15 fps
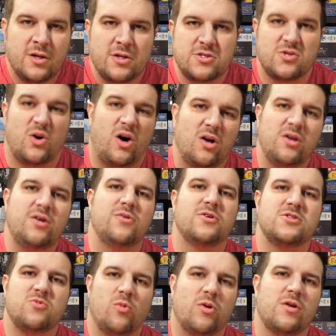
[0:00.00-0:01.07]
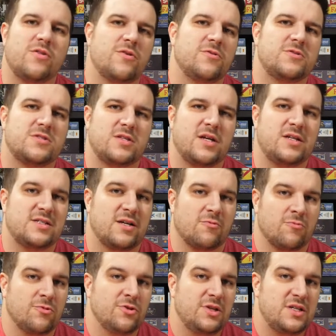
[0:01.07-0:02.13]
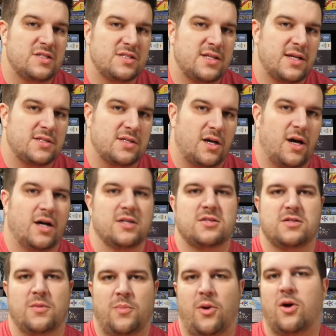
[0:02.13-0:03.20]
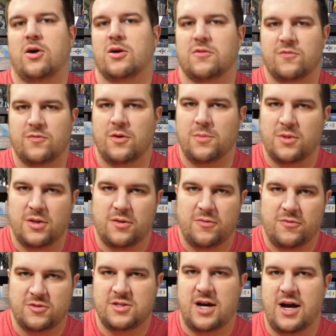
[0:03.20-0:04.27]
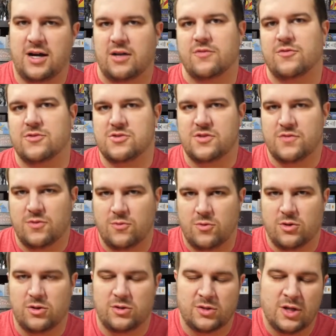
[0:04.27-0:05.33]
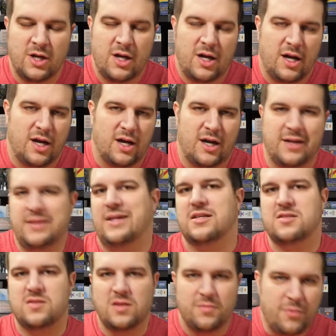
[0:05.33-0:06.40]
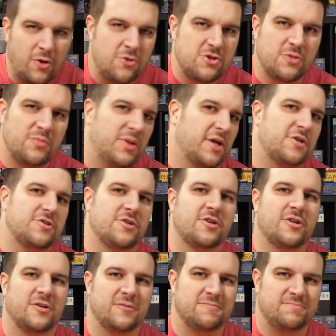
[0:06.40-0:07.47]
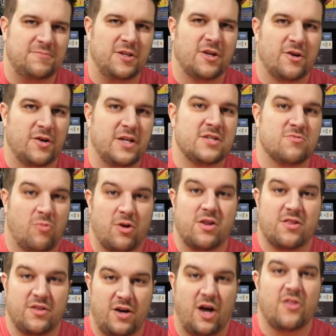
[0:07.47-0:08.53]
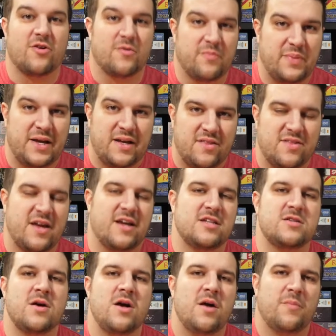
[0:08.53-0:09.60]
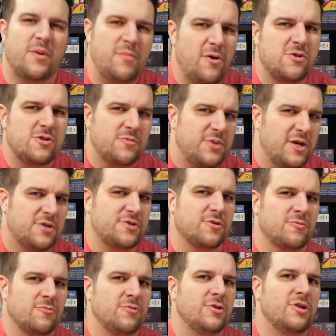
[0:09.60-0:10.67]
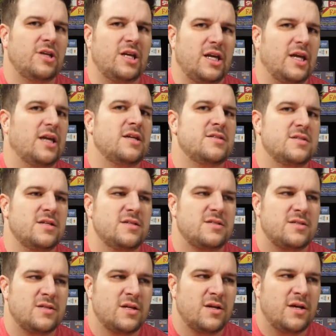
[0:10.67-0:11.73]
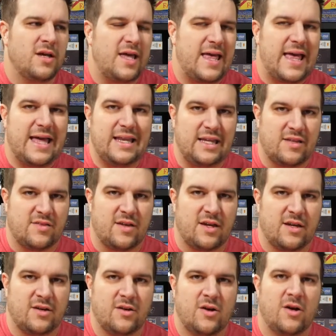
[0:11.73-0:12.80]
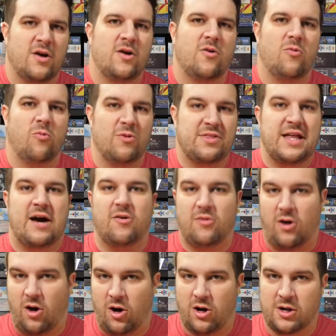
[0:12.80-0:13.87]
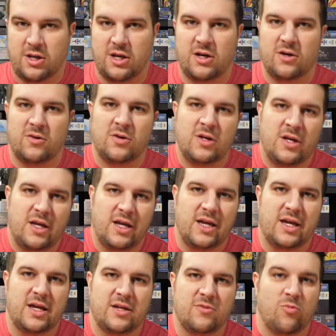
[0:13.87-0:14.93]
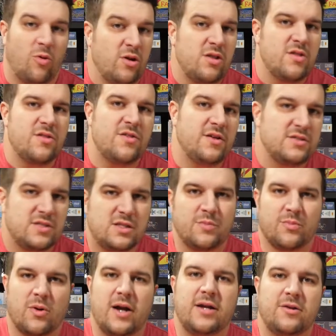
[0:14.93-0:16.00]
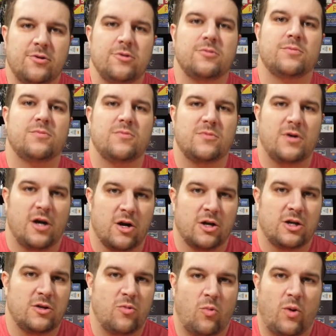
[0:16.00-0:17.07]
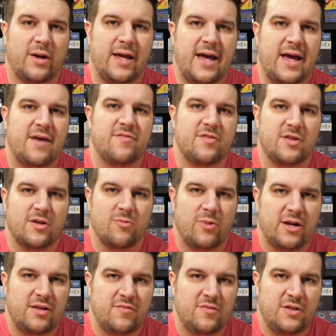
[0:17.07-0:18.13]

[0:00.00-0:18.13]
So audio is one of those things that really sets us apart from the photographers of the world. Yes, the motion picture, is one of the other big things, but motion picture really isn't anything without audio. And one of the things that the bride and groom are going to want to have in their wedding